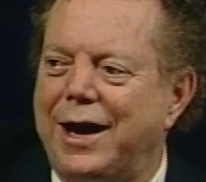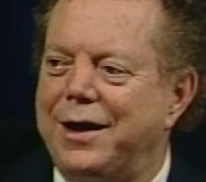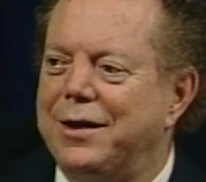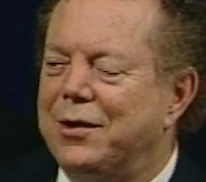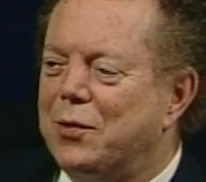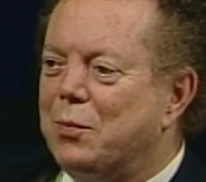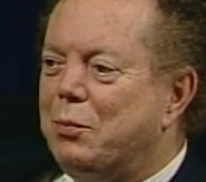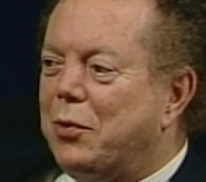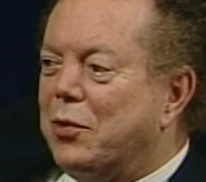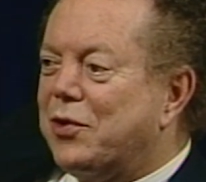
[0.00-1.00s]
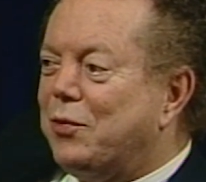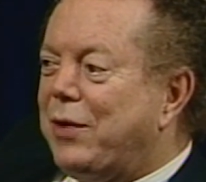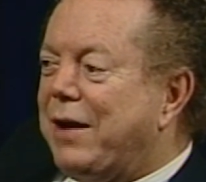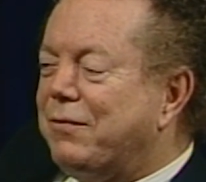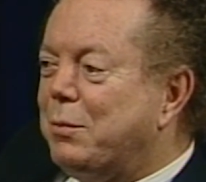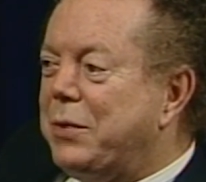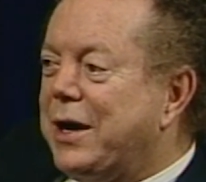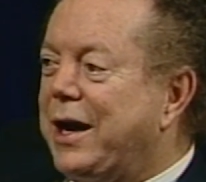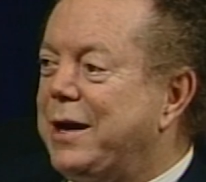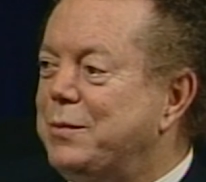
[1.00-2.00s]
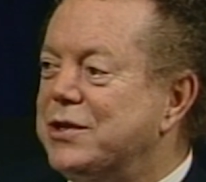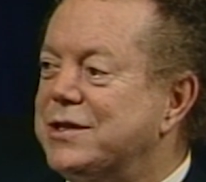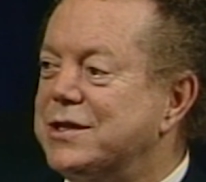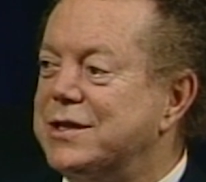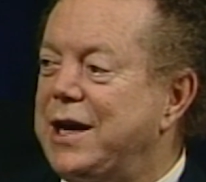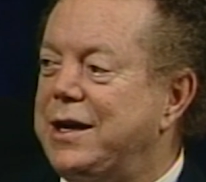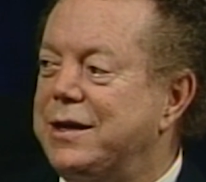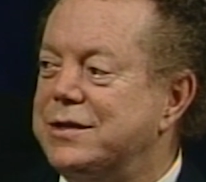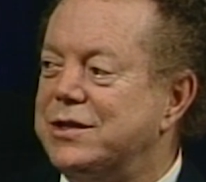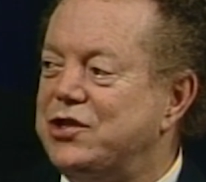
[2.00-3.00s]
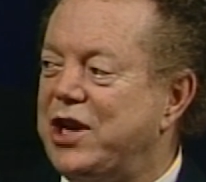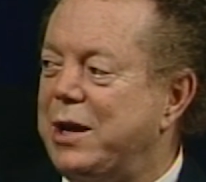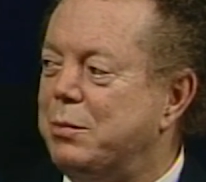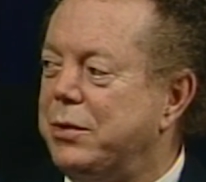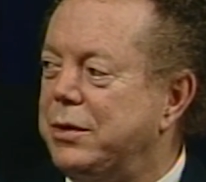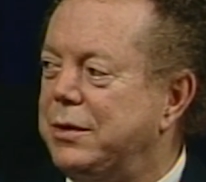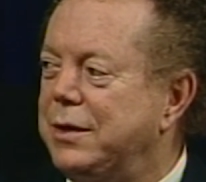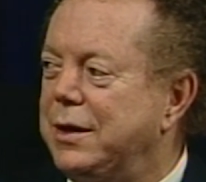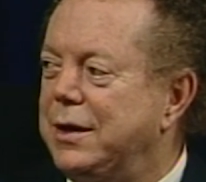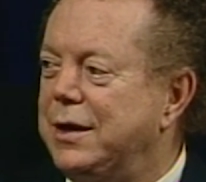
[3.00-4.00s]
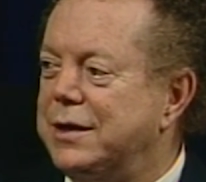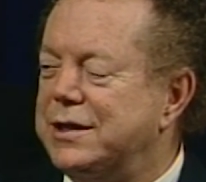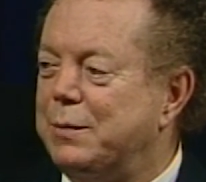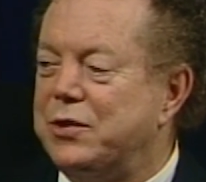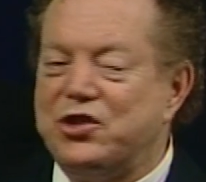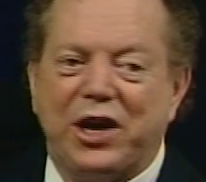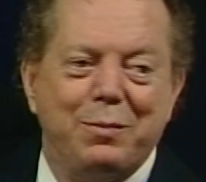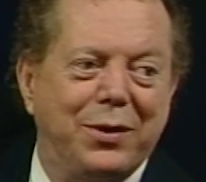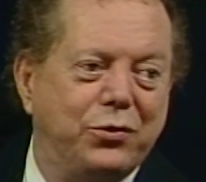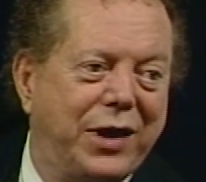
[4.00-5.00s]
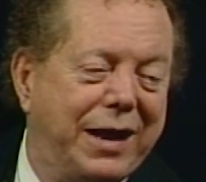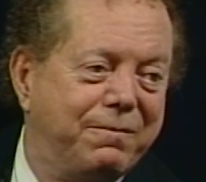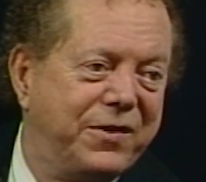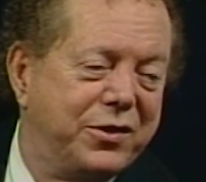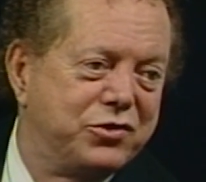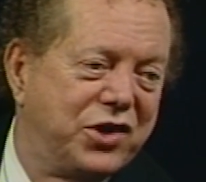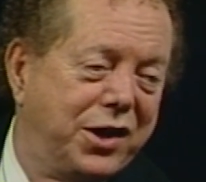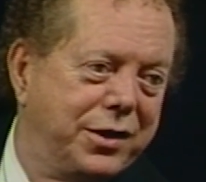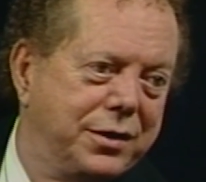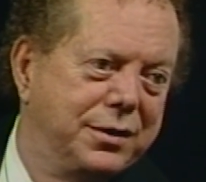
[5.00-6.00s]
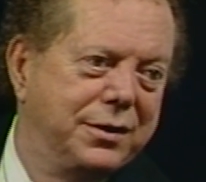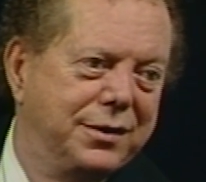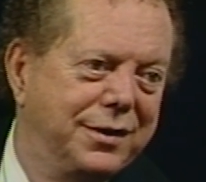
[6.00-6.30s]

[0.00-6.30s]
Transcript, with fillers: guy broke and ran from behind him just as naked as a jaybird, except the jaybird had feathers on.